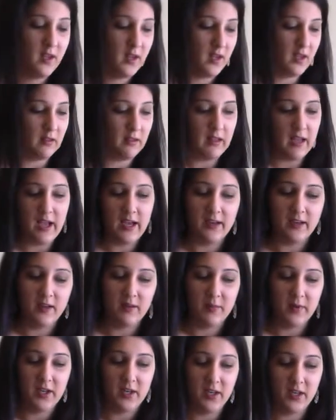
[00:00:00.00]
Latin
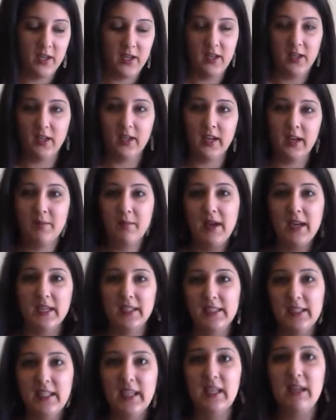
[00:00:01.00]
American, like
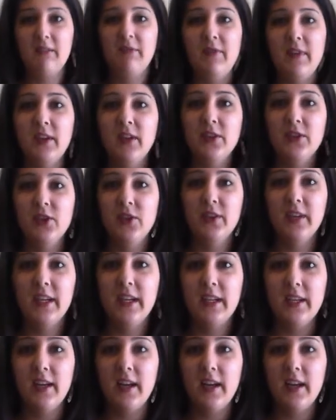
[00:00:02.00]
Mexican feel to it.